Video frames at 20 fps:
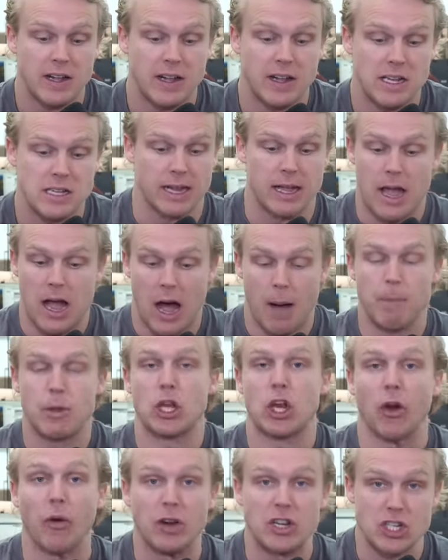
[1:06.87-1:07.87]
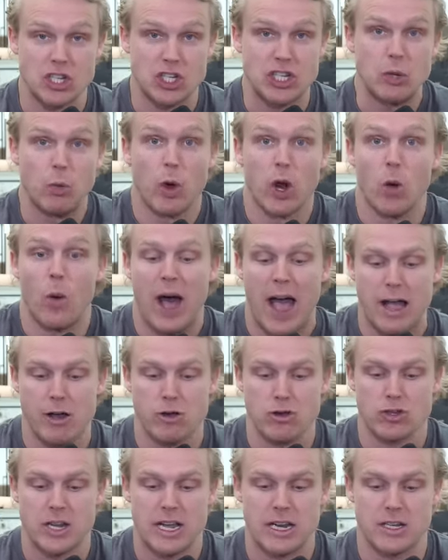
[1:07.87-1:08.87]
Like, I'm curious to see what Ohio
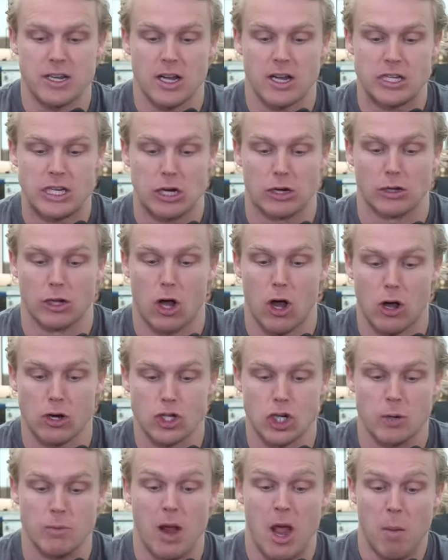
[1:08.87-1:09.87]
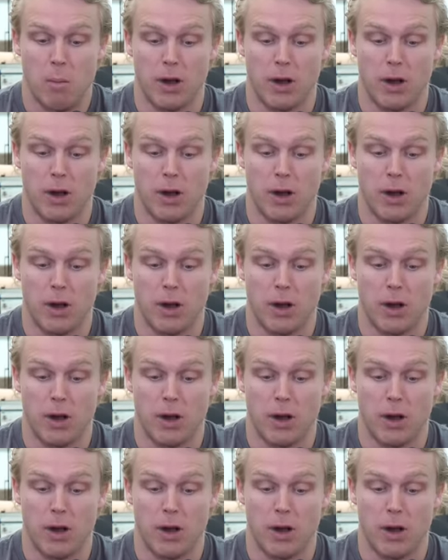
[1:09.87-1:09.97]
State does here long-term,